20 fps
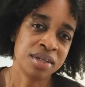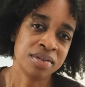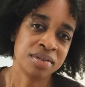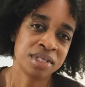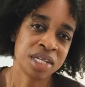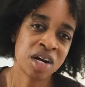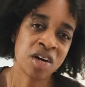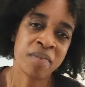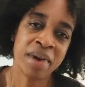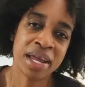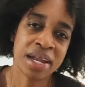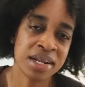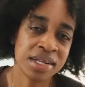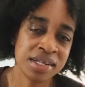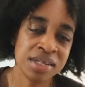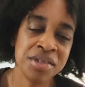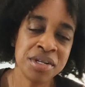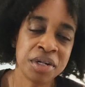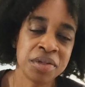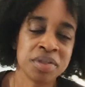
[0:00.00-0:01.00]
talk about it,
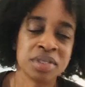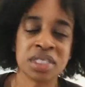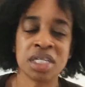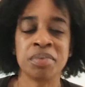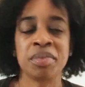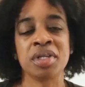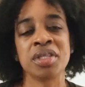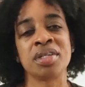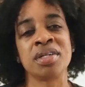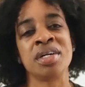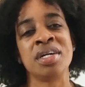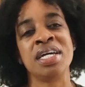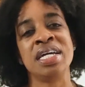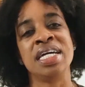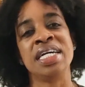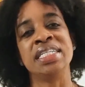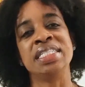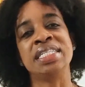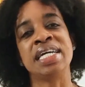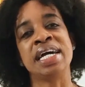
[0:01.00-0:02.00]
you know, some other
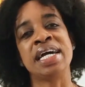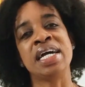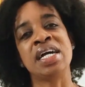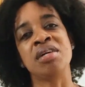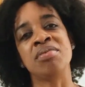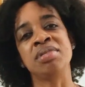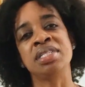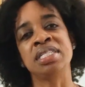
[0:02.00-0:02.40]
time.